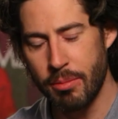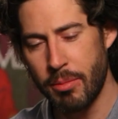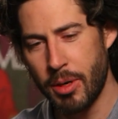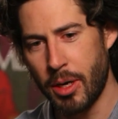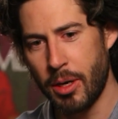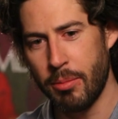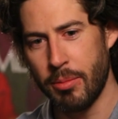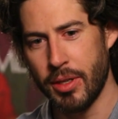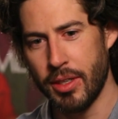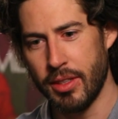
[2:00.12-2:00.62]

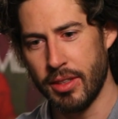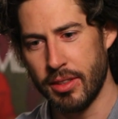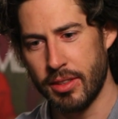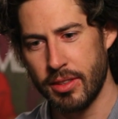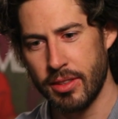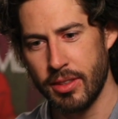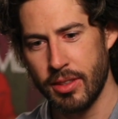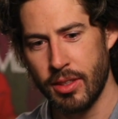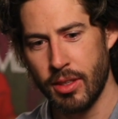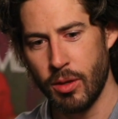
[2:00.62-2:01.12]
moment
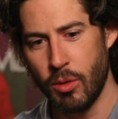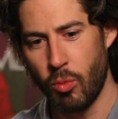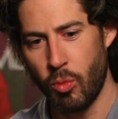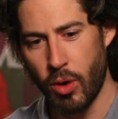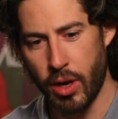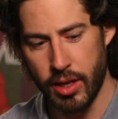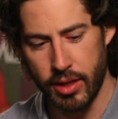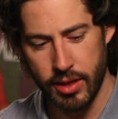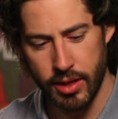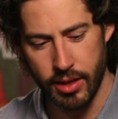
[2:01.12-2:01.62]

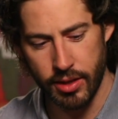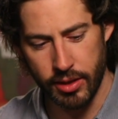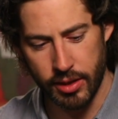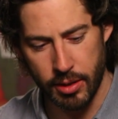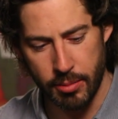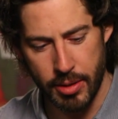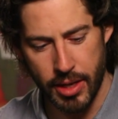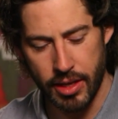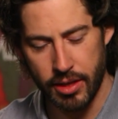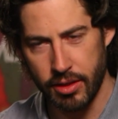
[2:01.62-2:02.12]
when they're going
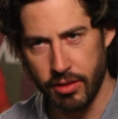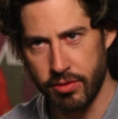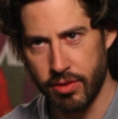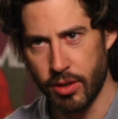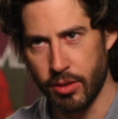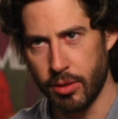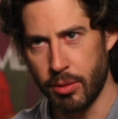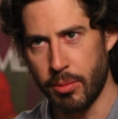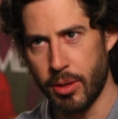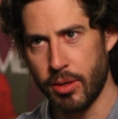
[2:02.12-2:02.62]
to be in the
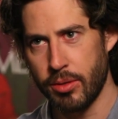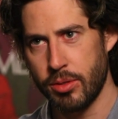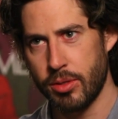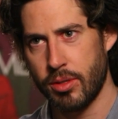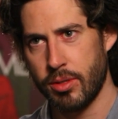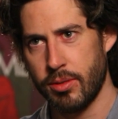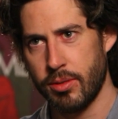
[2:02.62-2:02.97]
phone the most.